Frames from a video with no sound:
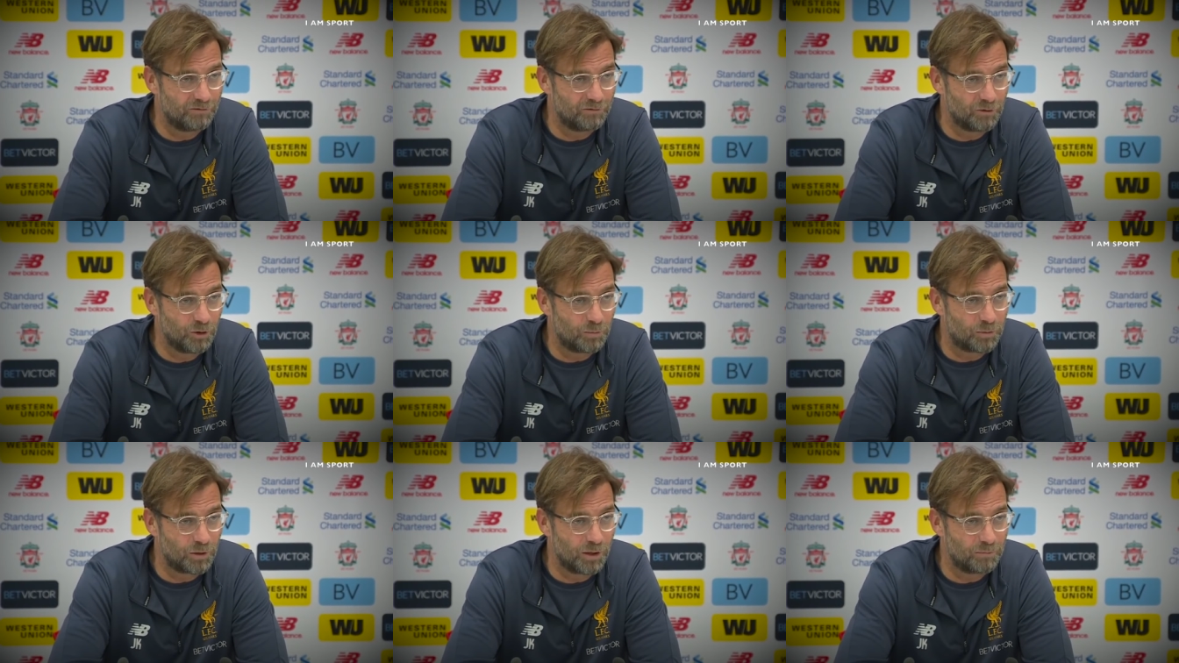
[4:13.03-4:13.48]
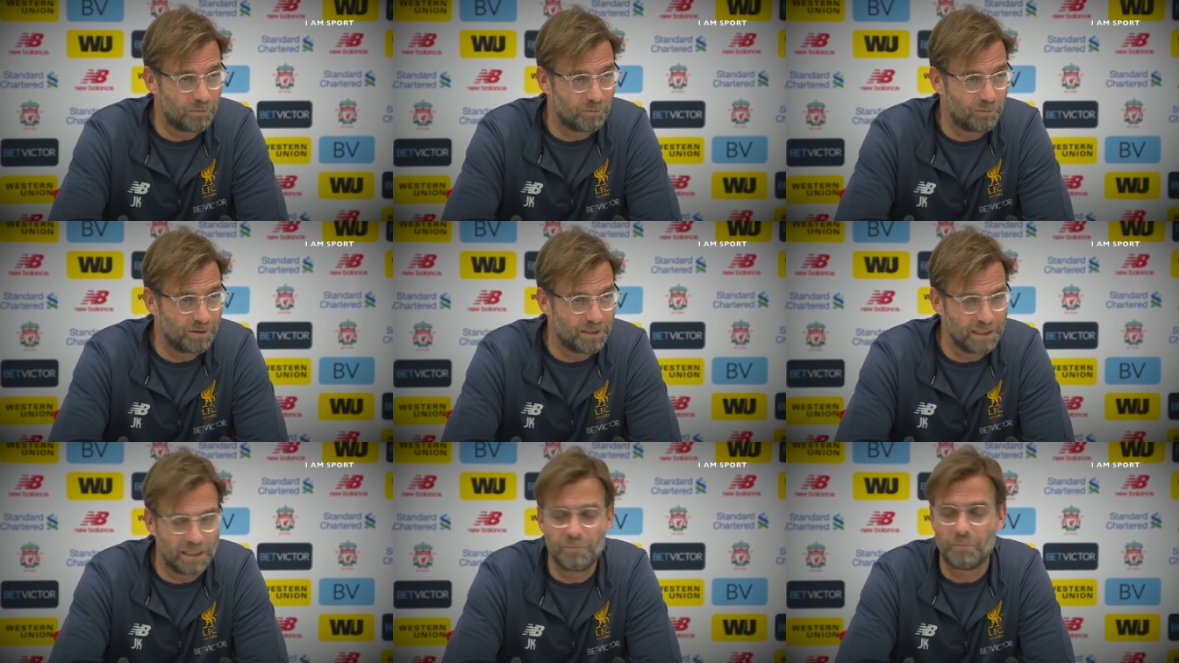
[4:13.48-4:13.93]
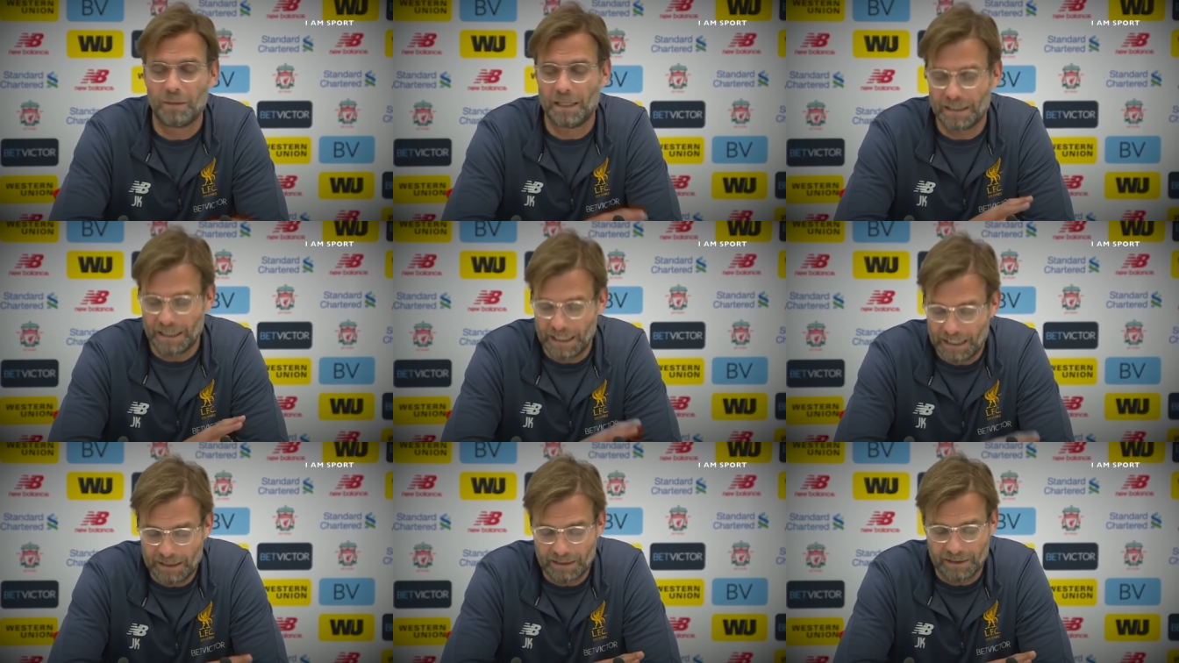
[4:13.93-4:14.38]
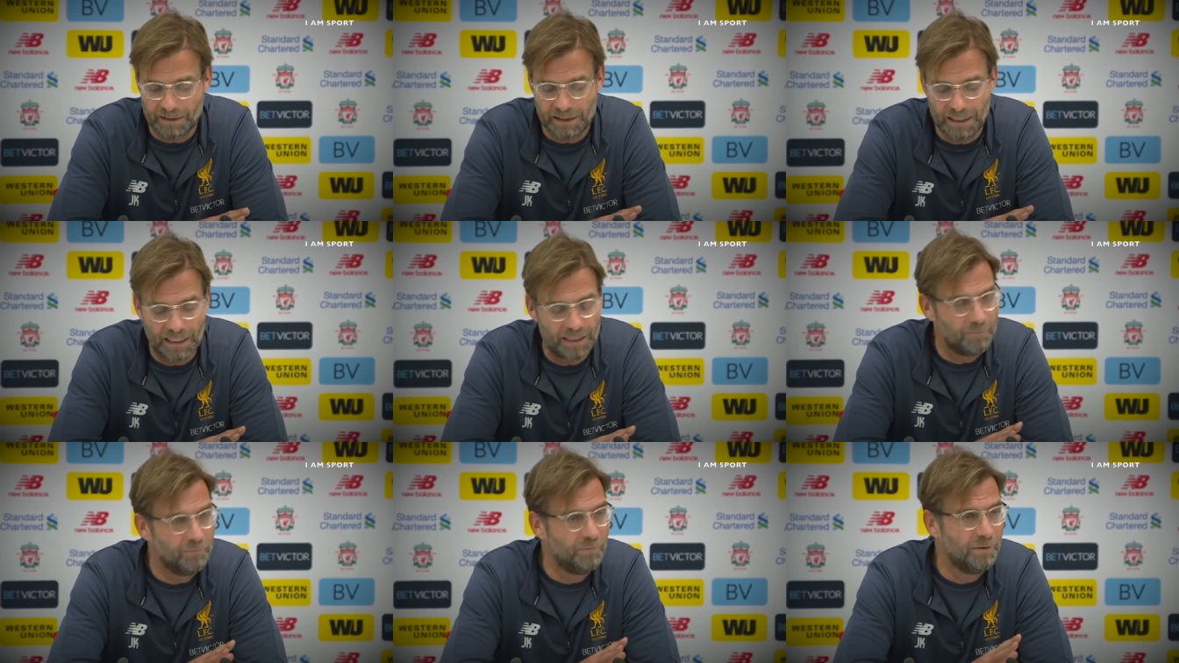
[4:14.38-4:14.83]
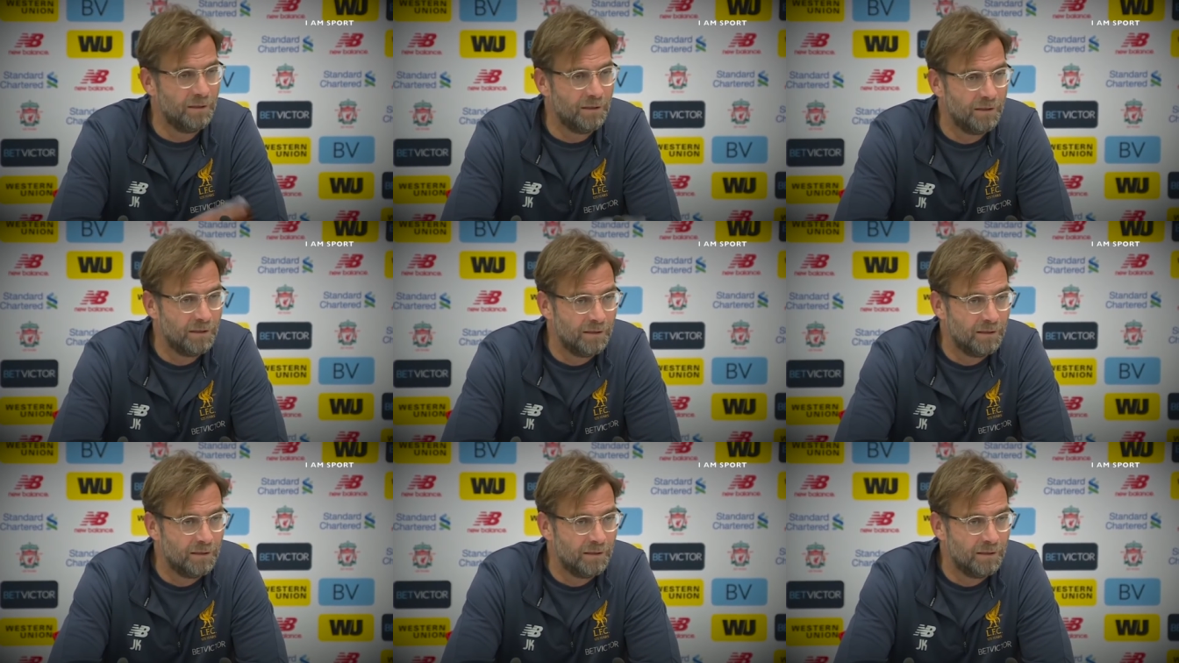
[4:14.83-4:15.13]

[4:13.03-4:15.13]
I have no problem with that. But in the game,